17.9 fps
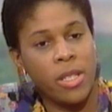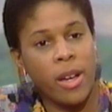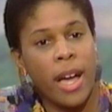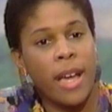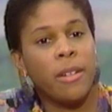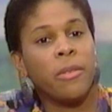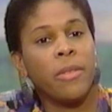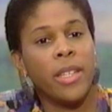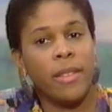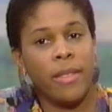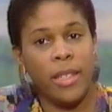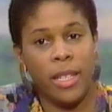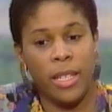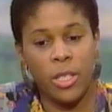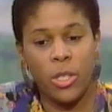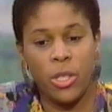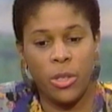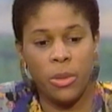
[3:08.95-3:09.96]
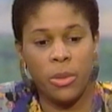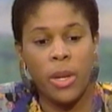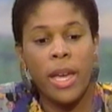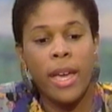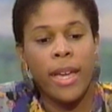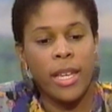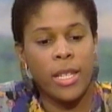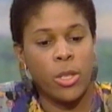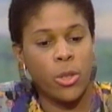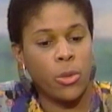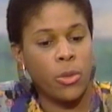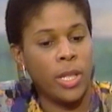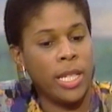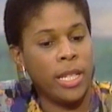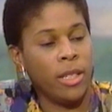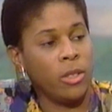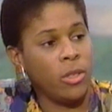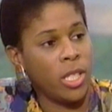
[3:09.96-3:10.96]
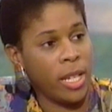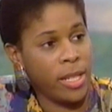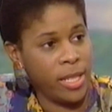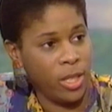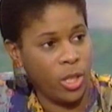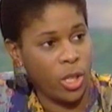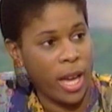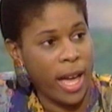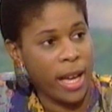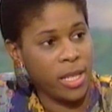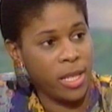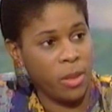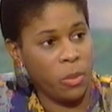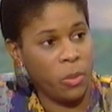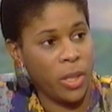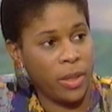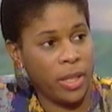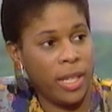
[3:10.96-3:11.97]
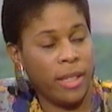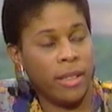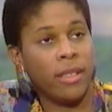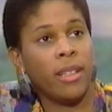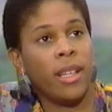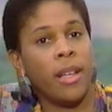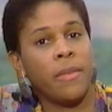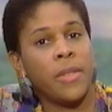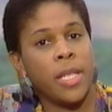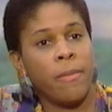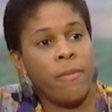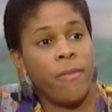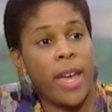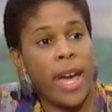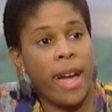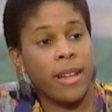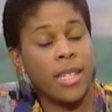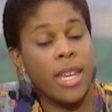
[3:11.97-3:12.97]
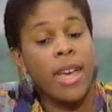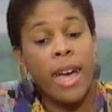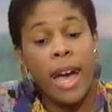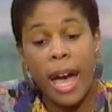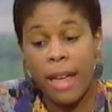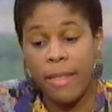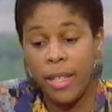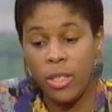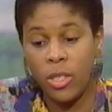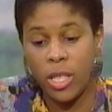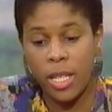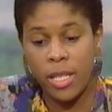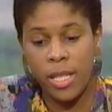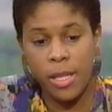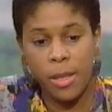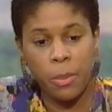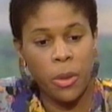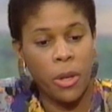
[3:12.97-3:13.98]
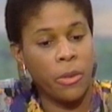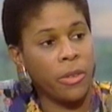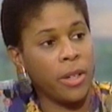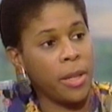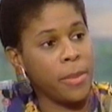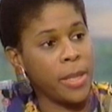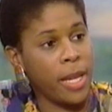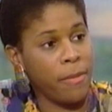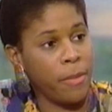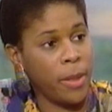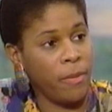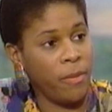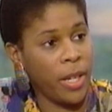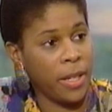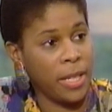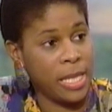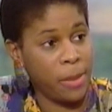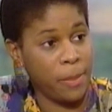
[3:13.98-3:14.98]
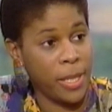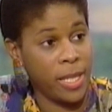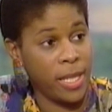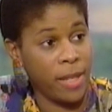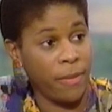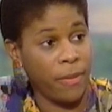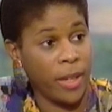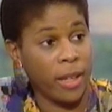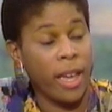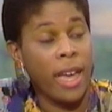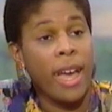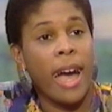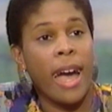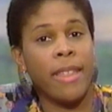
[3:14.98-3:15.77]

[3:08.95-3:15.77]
So I don't think the issue is treating Jesse Jackson with kid gloves. In fact, I think Jesse's programs have been very specific.